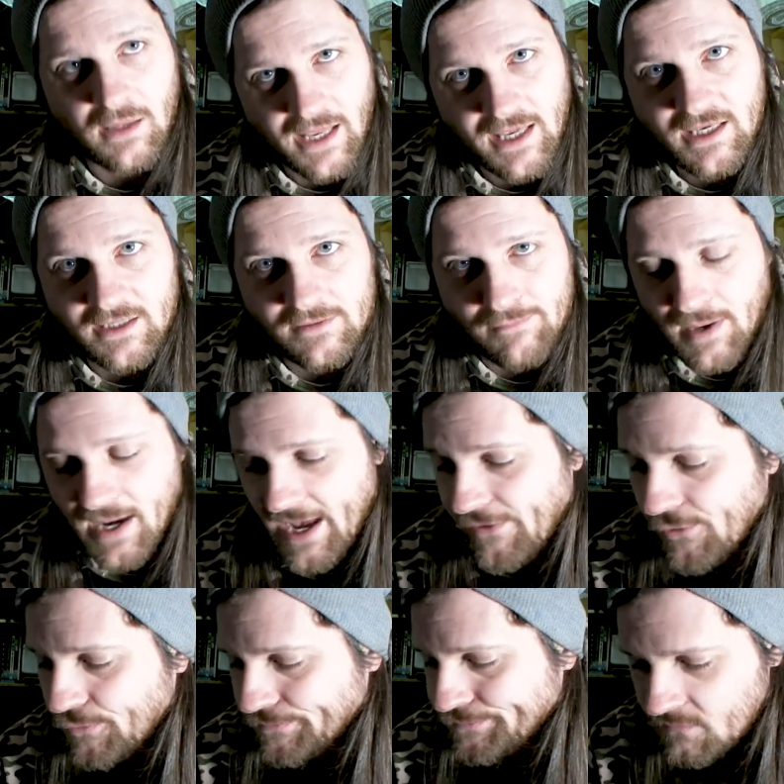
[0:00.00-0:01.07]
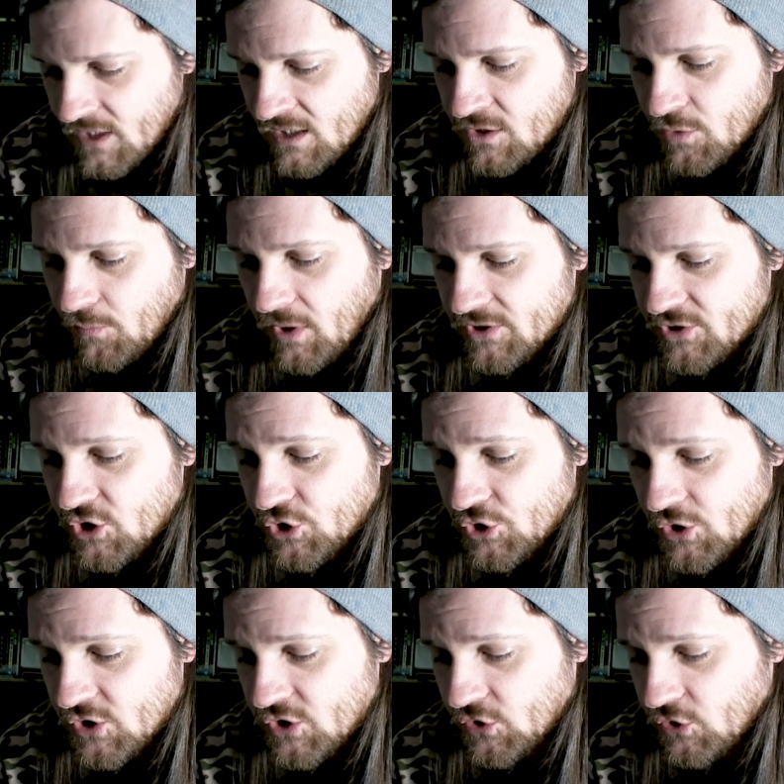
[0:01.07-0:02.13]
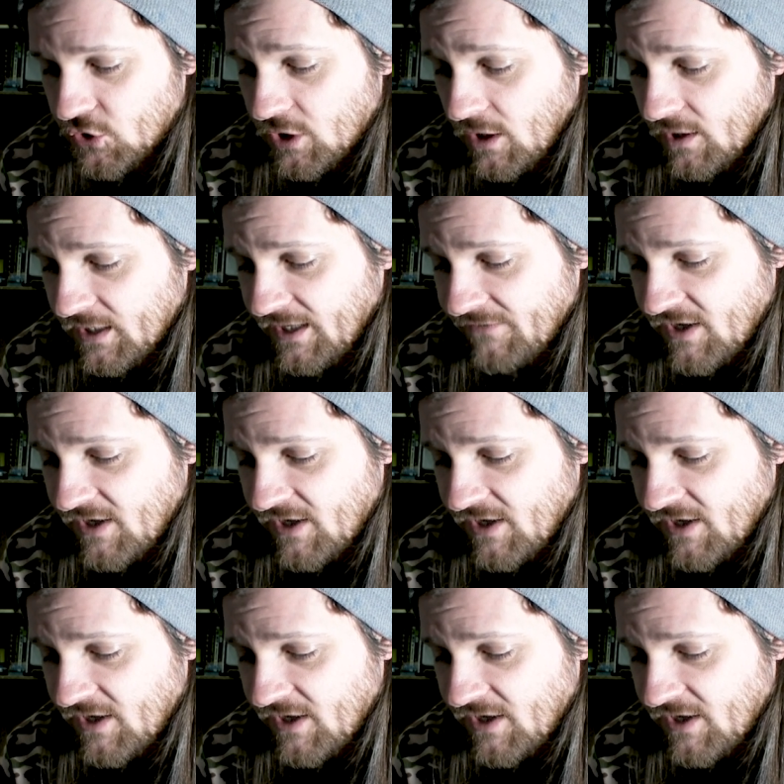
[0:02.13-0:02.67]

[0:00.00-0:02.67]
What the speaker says: link in bio, to purchase yours and good luck.